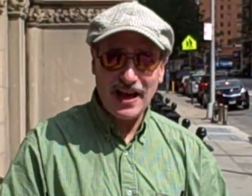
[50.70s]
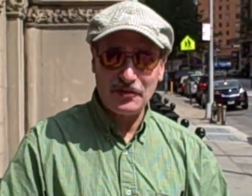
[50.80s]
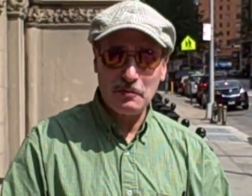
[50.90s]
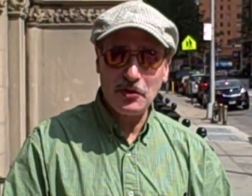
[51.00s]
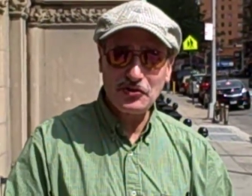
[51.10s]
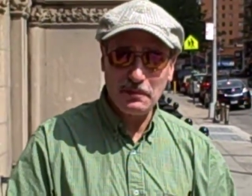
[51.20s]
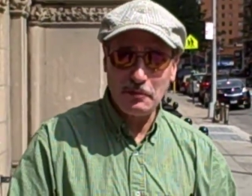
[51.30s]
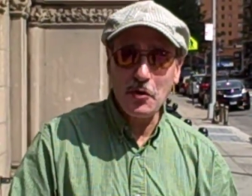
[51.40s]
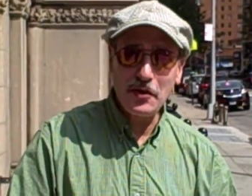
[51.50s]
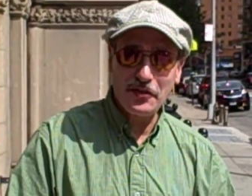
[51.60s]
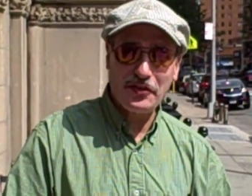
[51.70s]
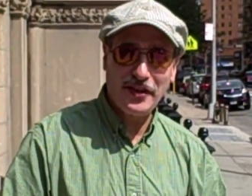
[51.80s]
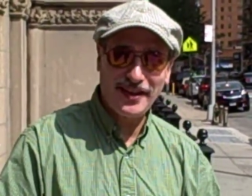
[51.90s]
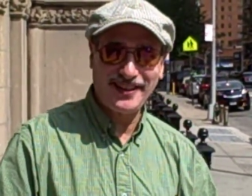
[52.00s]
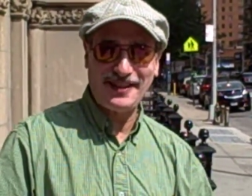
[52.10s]
Now, the most important
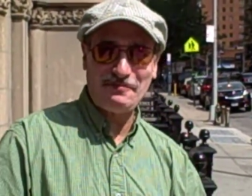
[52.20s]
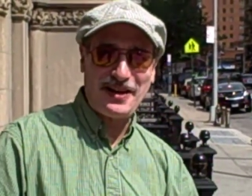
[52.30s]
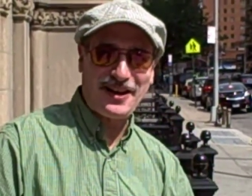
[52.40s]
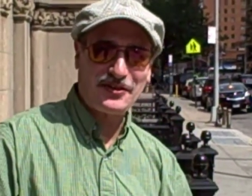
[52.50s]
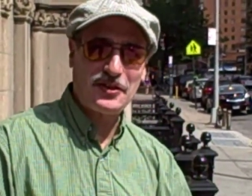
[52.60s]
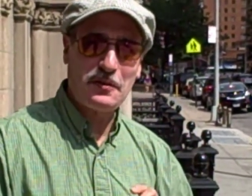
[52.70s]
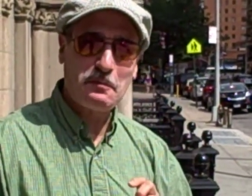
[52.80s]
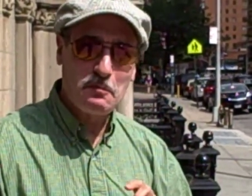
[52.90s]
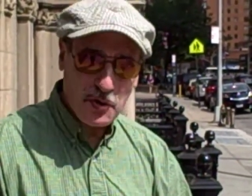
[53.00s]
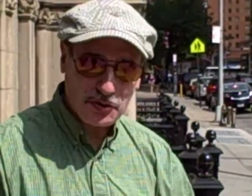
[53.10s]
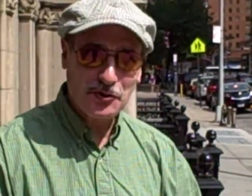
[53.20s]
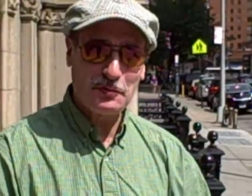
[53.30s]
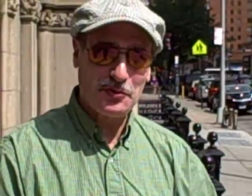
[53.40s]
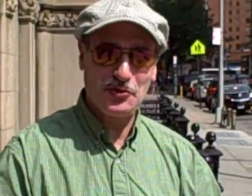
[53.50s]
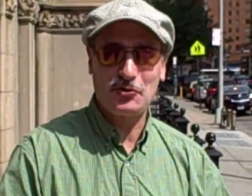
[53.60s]
thing about
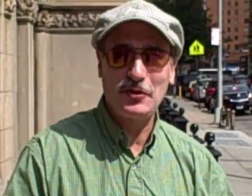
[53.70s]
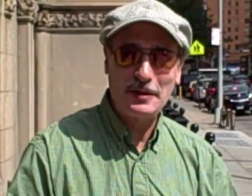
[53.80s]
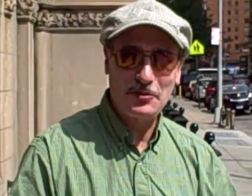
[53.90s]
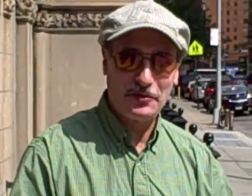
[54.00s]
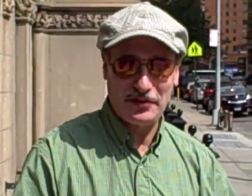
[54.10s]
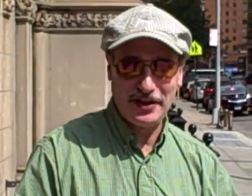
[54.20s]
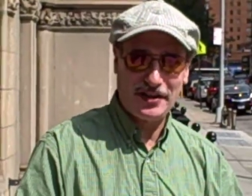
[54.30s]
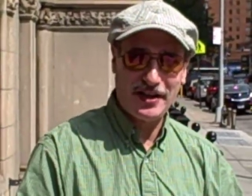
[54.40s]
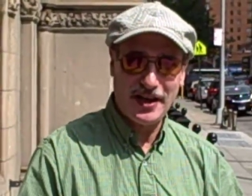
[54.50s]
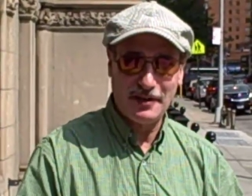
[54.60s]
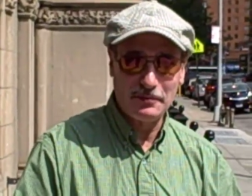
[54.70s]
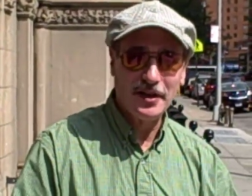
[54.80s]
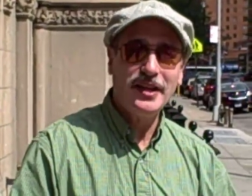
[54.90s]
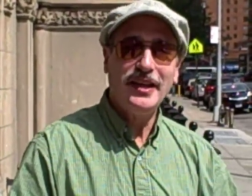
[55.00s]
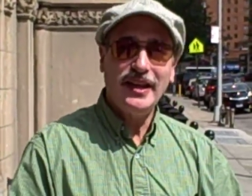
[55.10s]
multiple streams of income
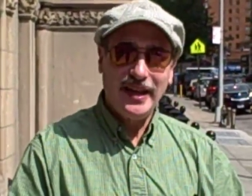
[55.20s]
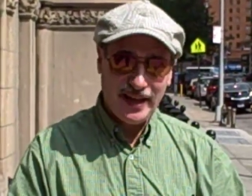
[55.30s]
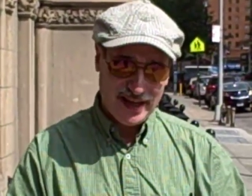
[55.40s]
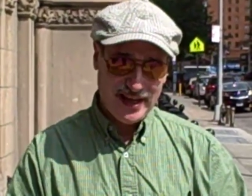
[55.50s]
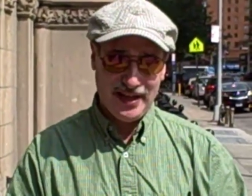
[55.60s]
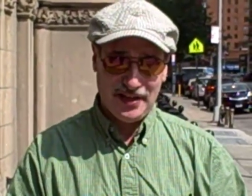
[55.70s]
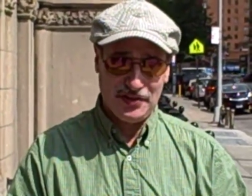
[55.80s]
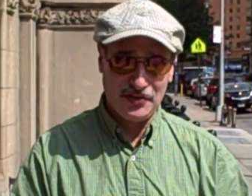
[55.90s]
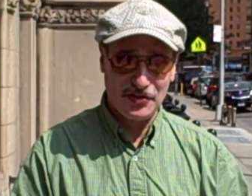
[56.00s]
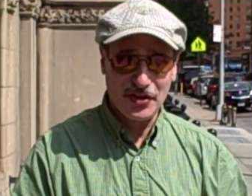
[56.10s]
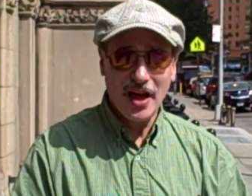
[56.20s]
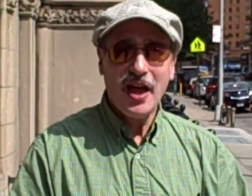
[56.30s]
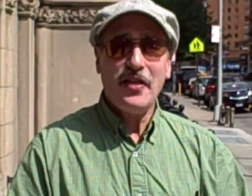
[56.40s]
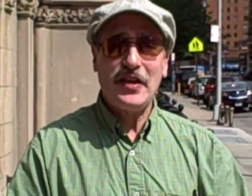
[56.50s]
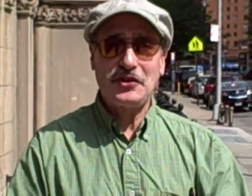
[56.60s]
is
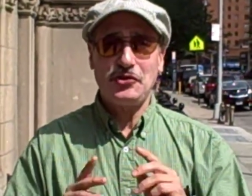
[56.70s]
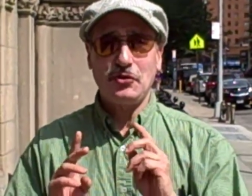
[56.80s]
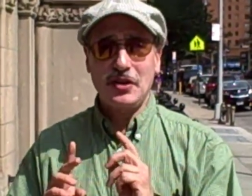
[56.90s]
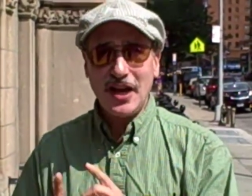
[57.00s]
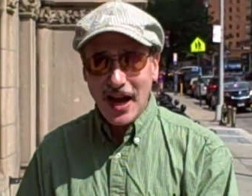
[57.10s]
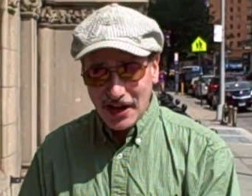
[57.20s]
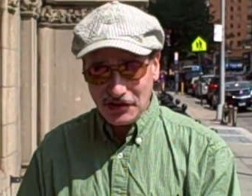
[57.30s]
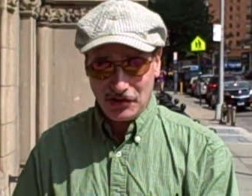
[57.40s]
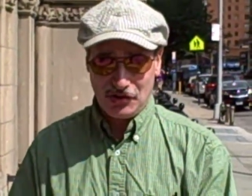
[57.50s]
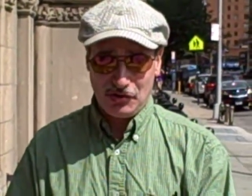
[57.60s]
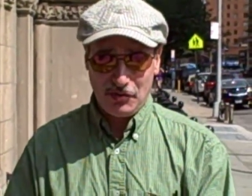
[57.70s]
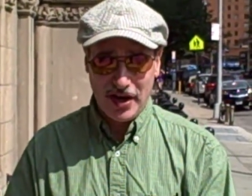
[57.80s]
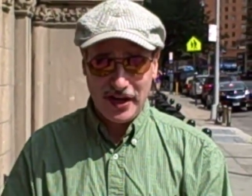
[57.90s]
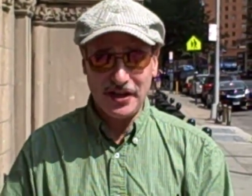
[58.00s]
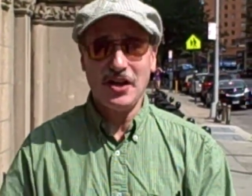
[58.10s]
that you
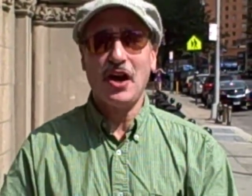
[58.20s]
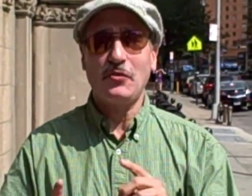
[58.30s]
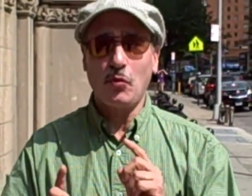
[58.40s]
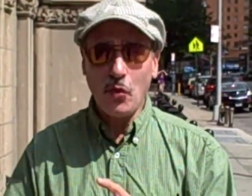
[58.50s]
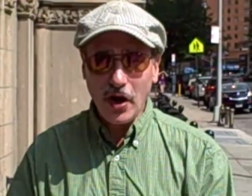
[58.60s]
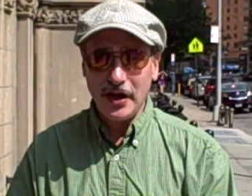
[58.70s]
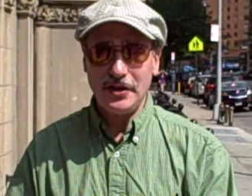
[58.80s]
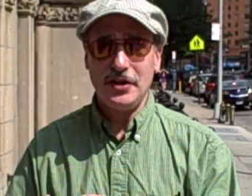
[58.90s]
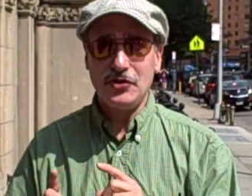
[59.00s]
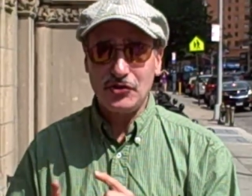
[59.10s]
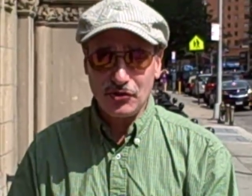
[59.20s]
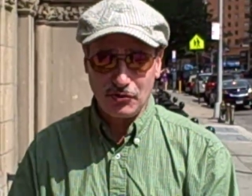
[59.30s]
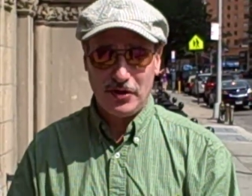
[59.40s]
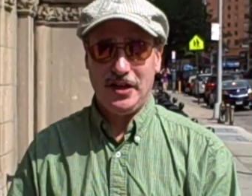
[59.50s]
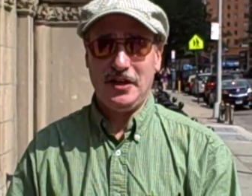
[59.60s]
concentrate on one
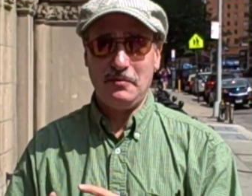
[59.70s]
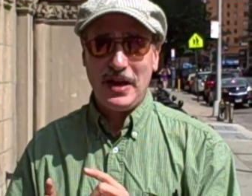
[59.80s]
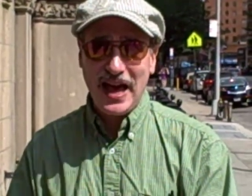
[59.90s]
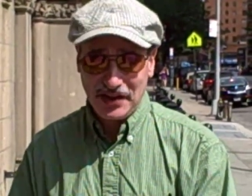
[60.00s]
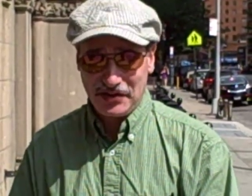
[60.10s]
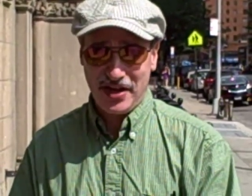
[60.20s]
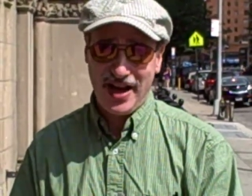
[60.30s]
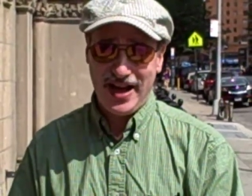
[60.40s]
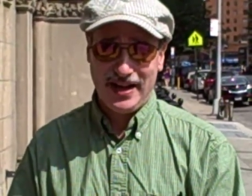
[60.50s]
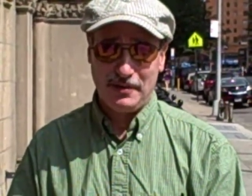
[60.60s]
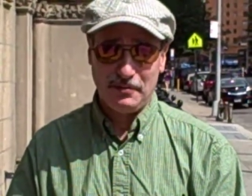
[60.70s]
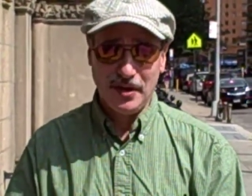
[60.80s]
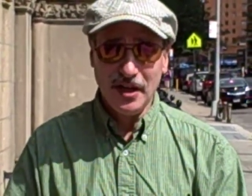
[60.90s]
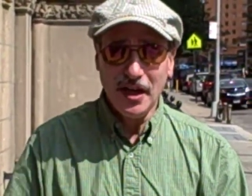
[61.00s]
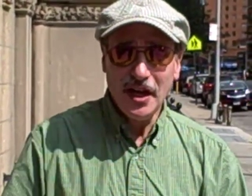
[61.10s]
stream at a time.
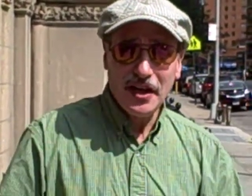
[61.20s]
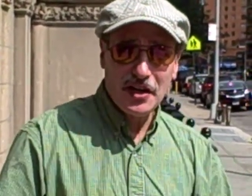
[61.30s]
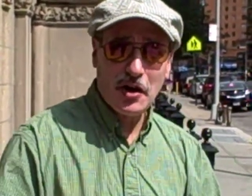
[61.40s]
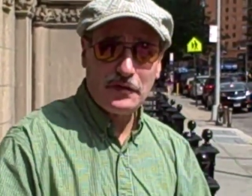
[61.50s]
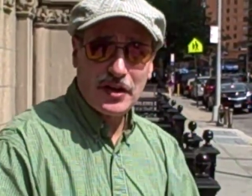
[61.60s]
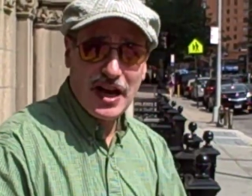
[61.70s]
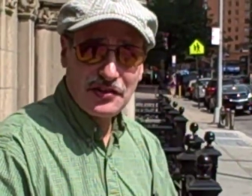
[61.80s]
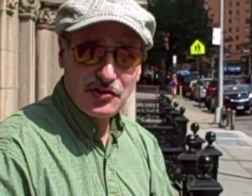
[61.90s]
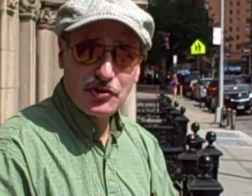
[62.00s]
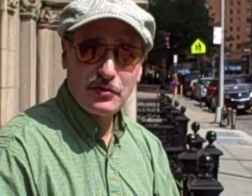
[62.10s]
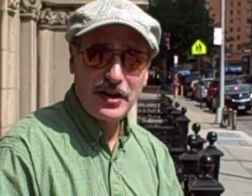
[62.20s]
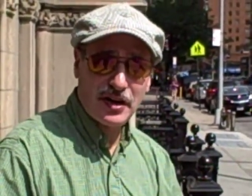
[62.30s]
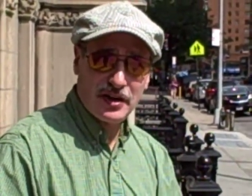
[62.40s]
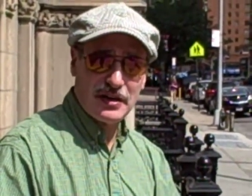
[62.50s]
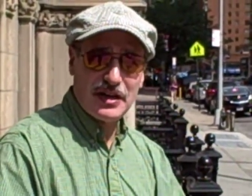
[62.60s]
You know, if you
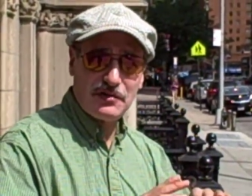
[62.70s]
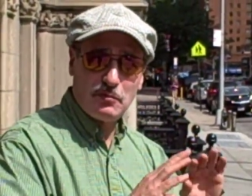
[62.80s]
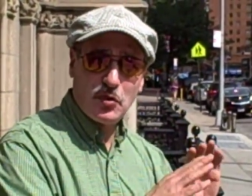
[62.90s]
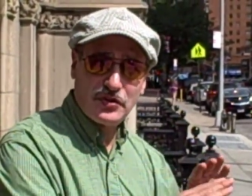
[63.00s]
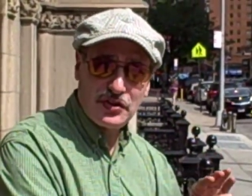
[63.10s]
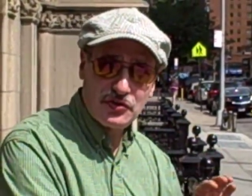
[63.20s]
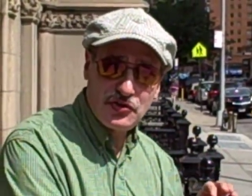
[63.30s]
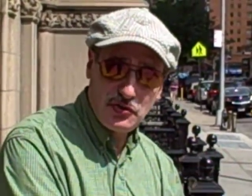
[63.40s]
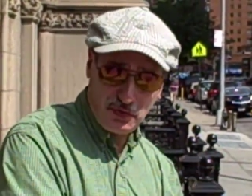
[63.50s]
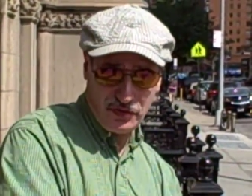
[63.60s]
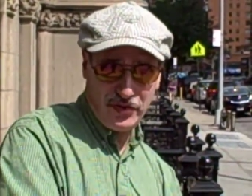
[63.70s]
concentrate on more than two